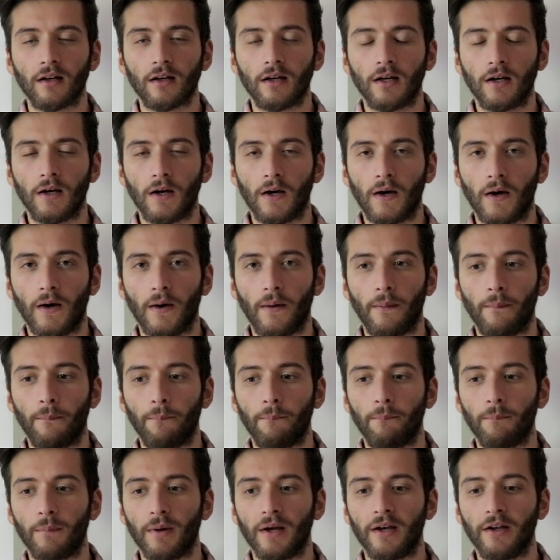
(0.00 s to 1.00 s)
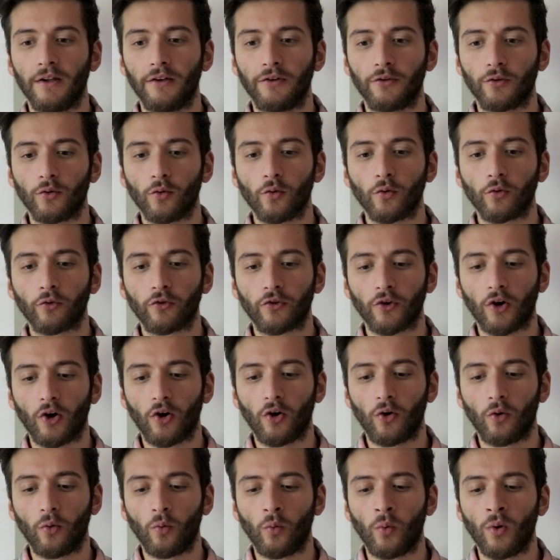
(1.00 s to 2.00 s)
Um, and
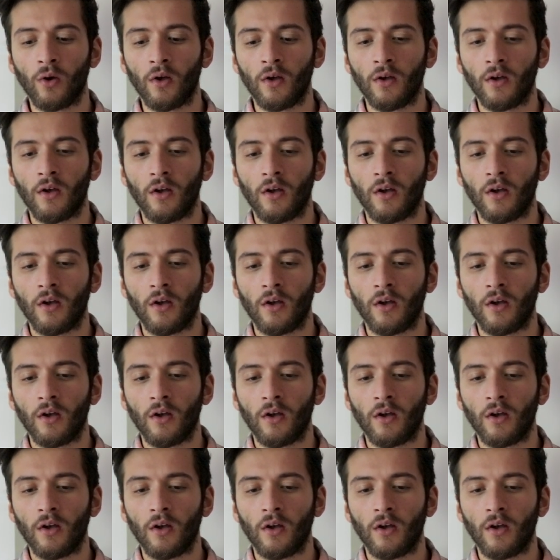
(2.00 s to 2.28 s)
also,